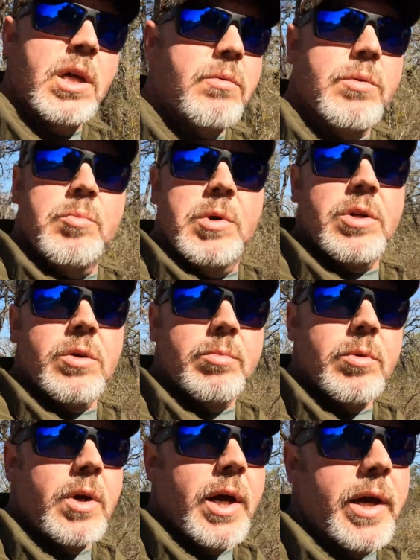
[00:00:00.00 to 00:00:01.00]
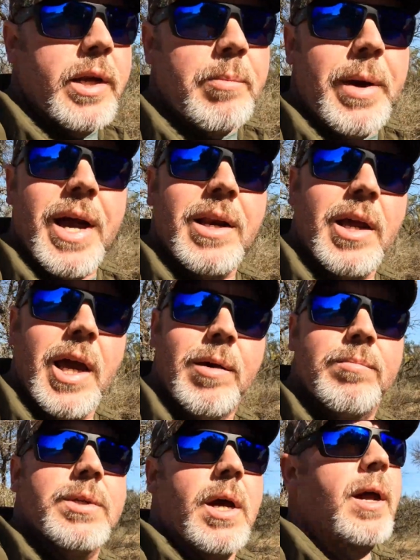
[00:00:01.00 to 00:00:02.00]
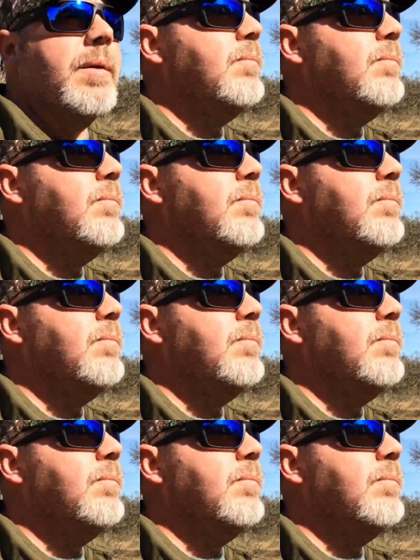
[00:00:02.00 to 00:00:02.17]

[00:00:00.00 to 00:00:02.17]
it was miserable. I had a bad campsite,